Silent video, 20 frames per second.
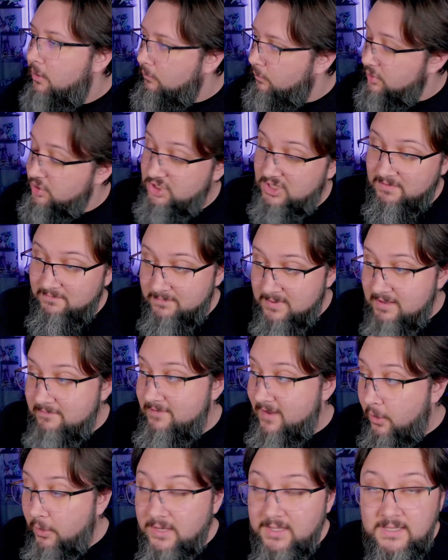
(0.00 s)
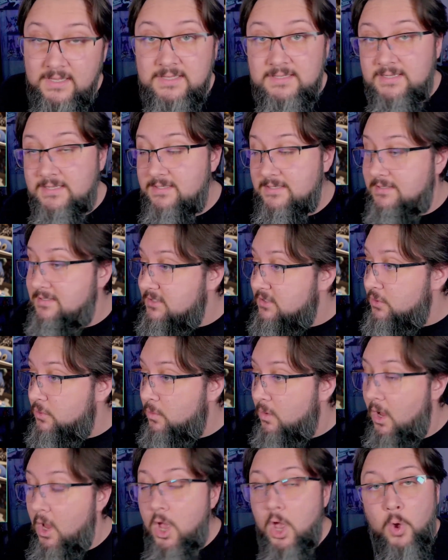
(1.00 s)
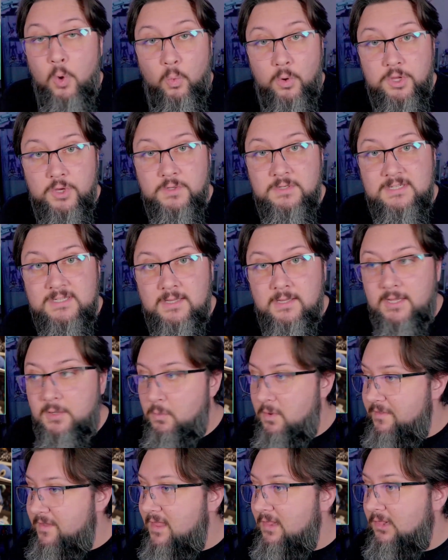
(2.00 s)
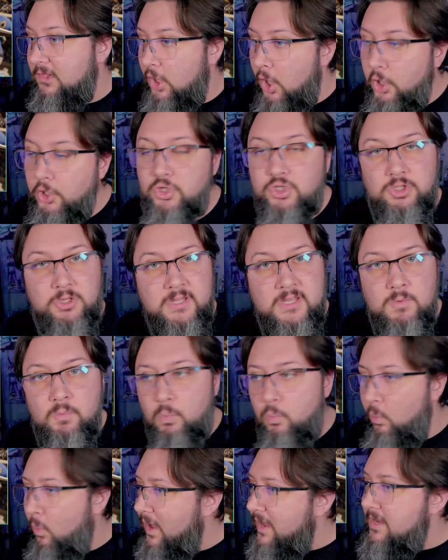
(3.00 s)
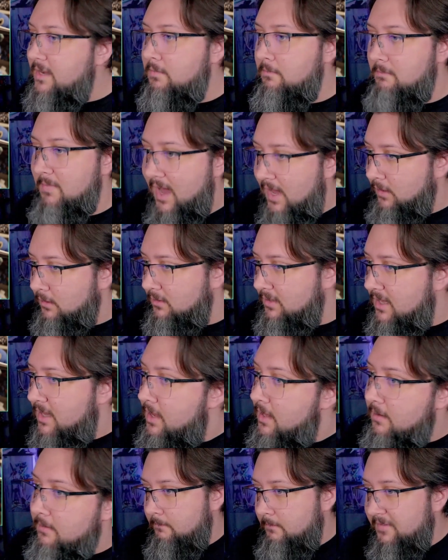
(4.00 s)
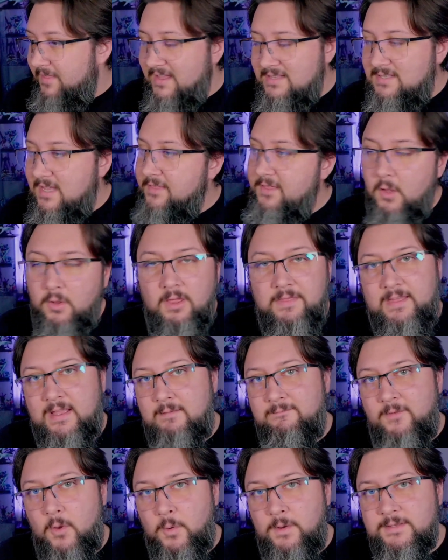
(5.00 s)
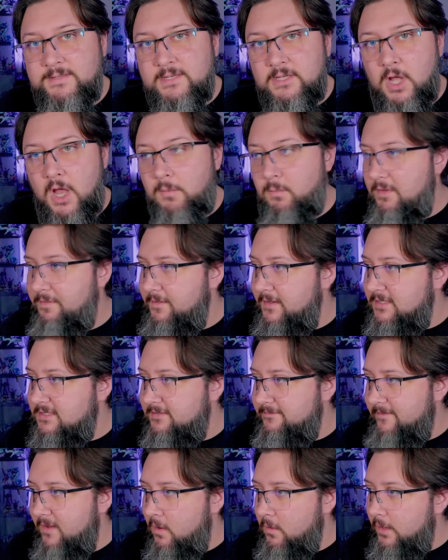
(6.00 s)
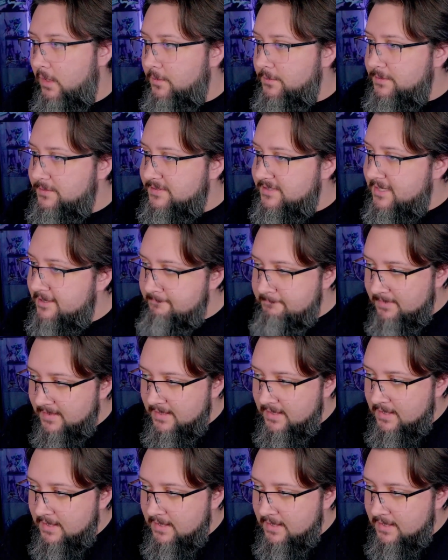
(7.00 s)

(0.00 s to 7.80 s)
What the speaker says: which can be very easy to do when you're dealing with a largely white model kit. But that's not the only thing I'm focusing on with this photo, you see.